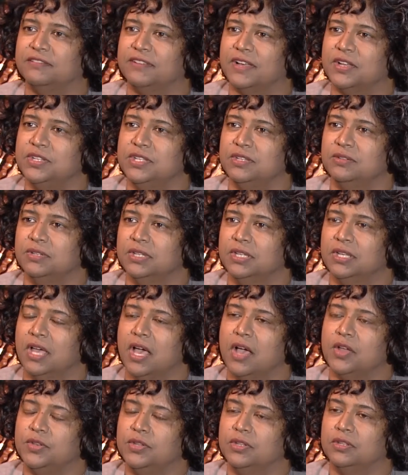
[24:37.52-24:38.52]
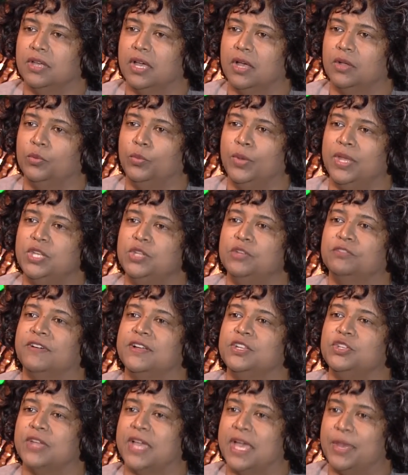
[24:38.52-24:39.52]
do you live? Where do you
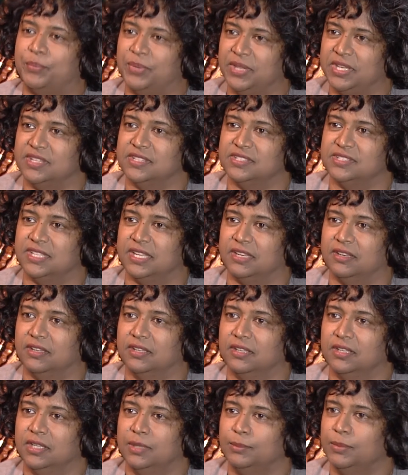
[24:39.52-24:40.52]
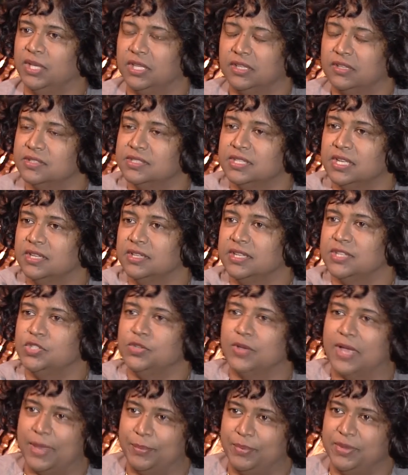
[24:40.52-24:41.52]
find your happiness then? Because does
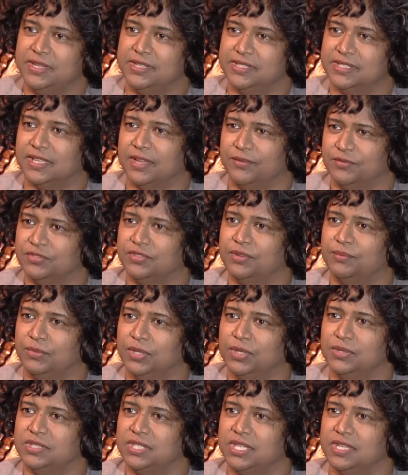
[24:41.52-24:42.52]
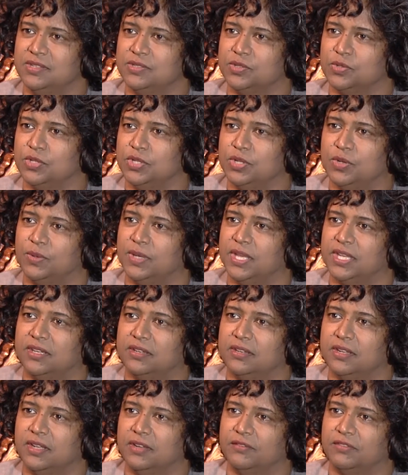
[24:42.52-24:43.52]
your happiness come from those things, or do you get it
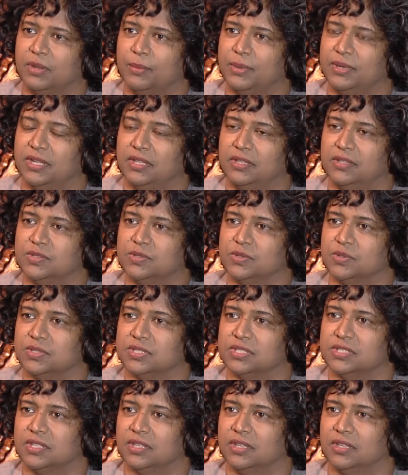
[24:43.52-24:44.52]
from another source?